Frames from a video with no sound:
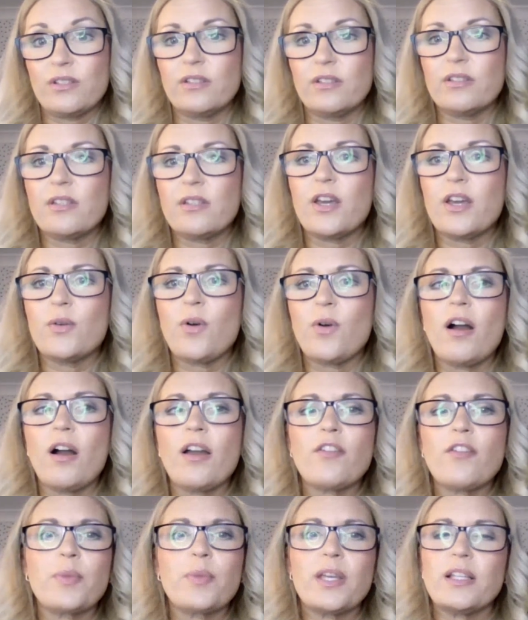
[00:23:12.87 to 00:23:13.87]
So
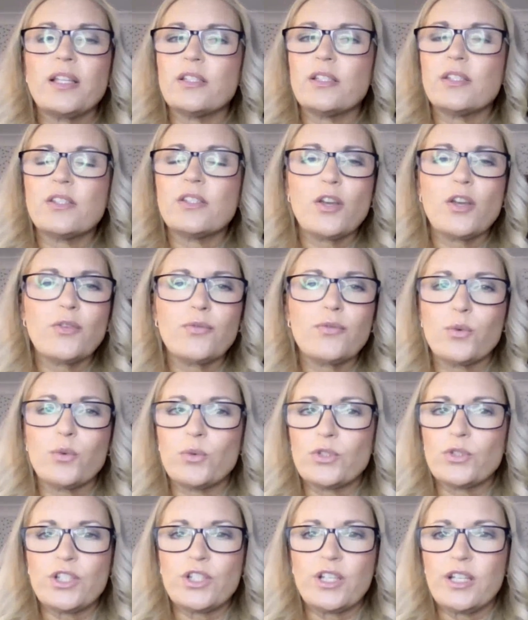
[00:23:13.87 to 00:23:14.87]
I've been so
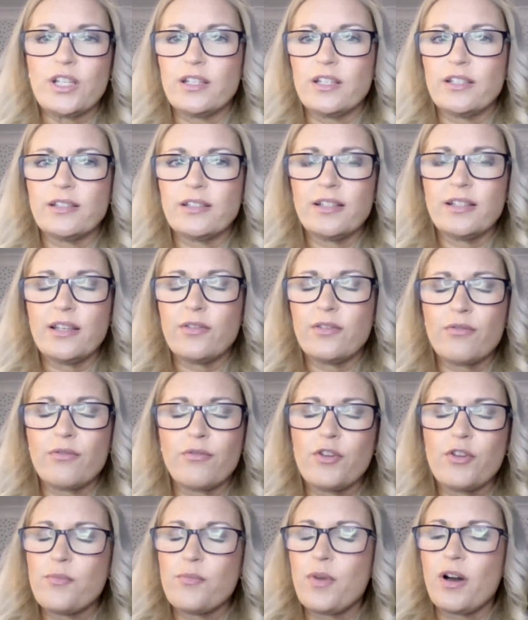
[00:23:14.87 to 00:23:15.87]
fortunate
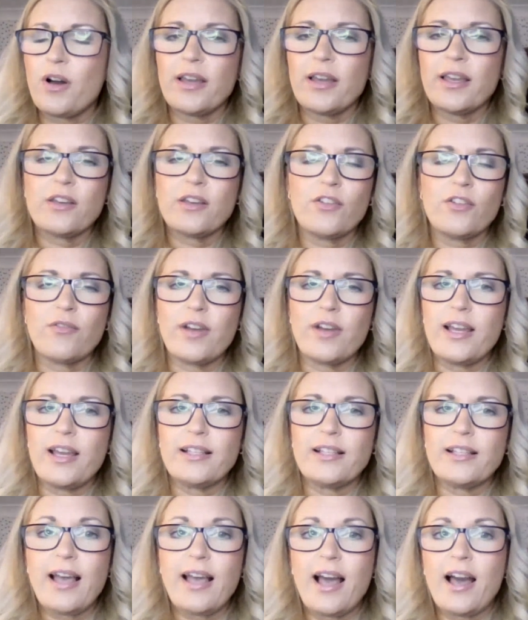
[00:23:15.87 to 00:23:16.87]
through my
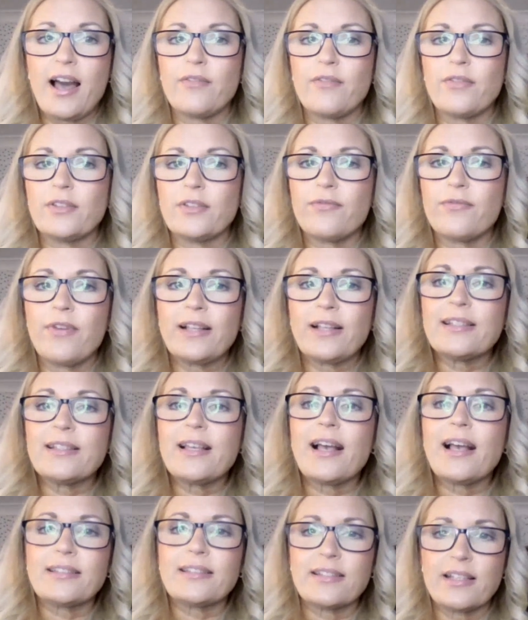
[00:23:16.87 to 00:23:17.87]
career to have
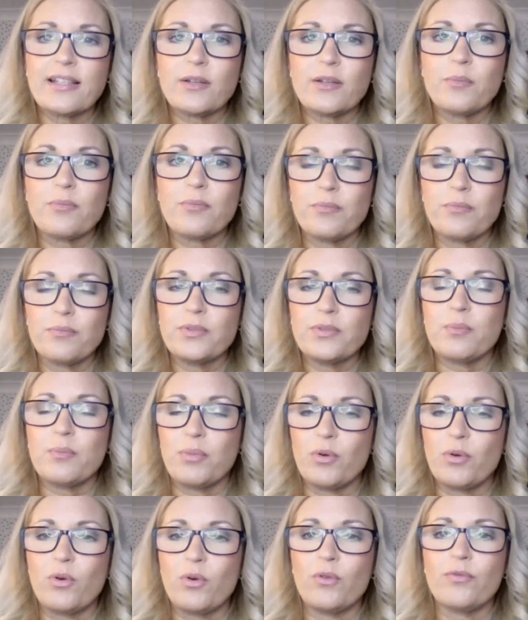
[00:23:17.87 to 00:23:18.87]
fantastic
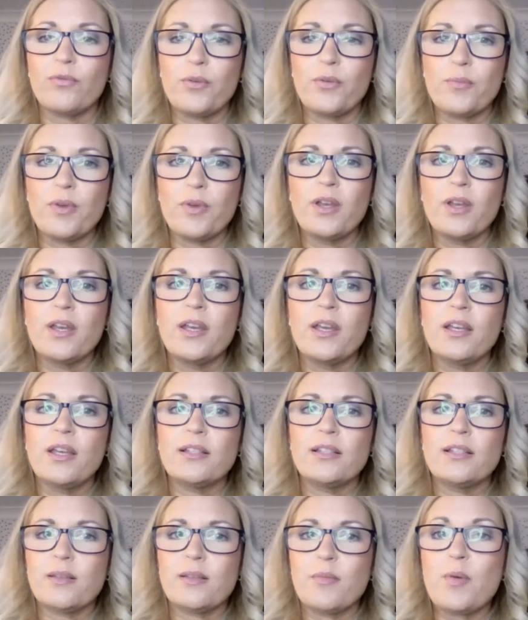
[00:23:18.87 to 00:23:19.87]
support from
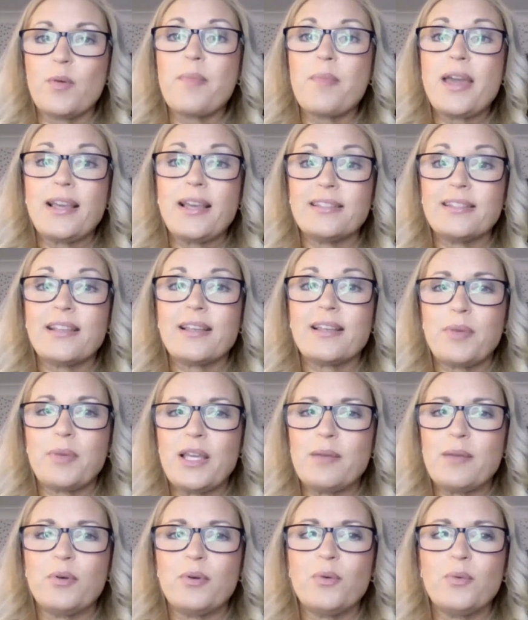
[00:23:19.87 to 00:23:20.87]
some amazing
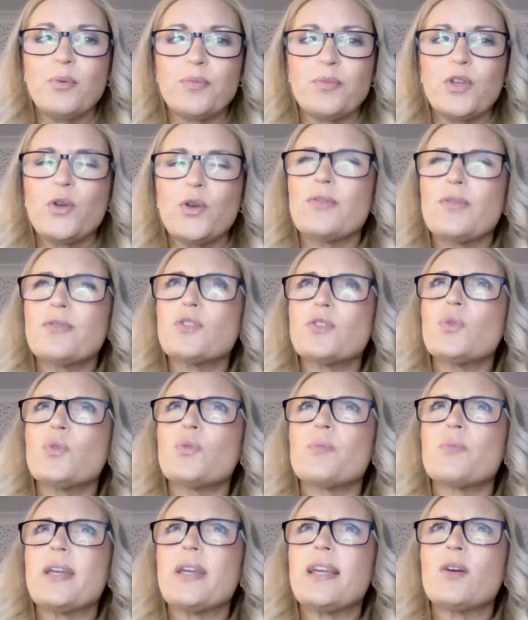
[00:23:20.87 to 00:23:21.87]
people who have
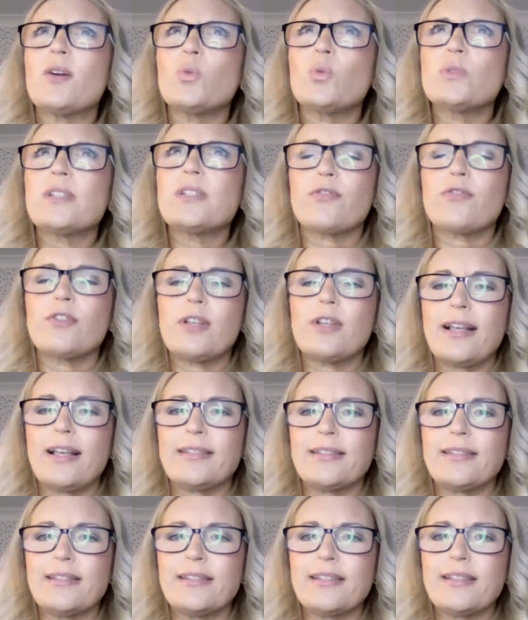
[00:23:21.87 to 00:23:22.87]
taught me all different
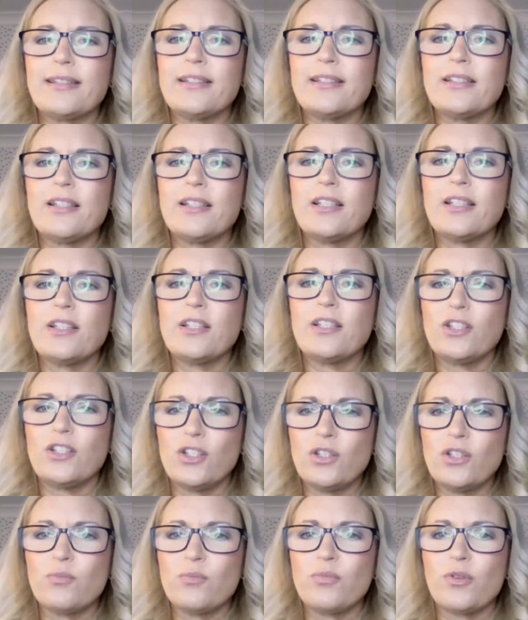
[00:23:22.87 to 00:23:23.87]
lessons. And
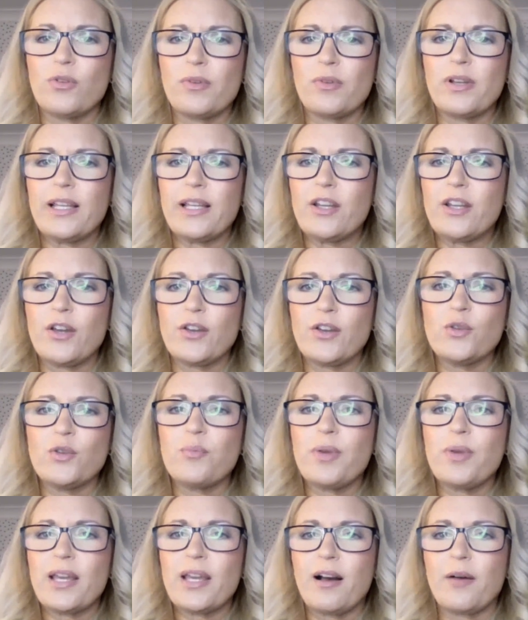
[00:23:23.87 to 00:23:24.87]
you probably know, you
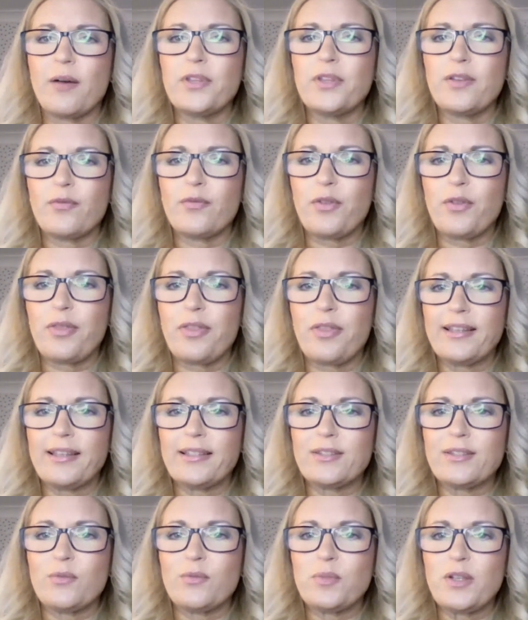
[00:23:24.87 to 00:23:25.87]
pick up different
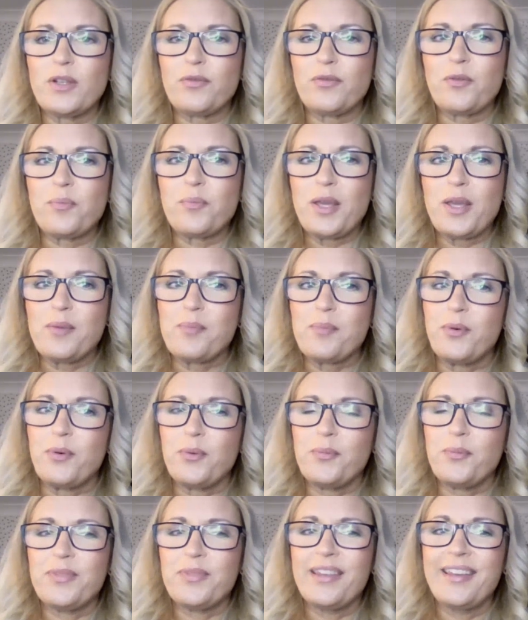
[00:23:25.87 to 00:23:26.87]
things from different
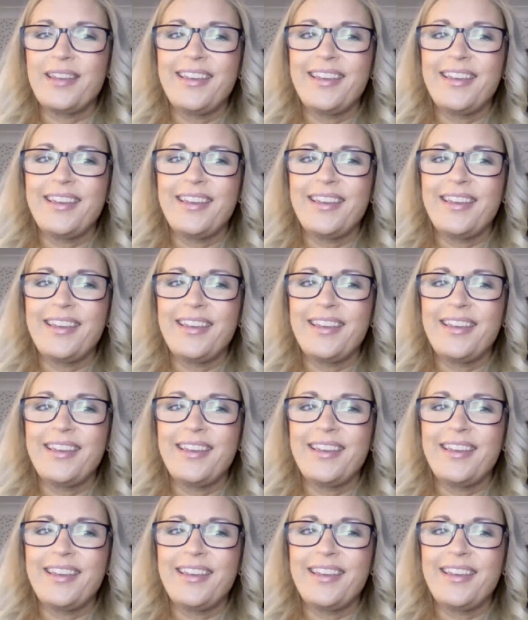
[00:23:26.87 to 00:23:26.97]
people.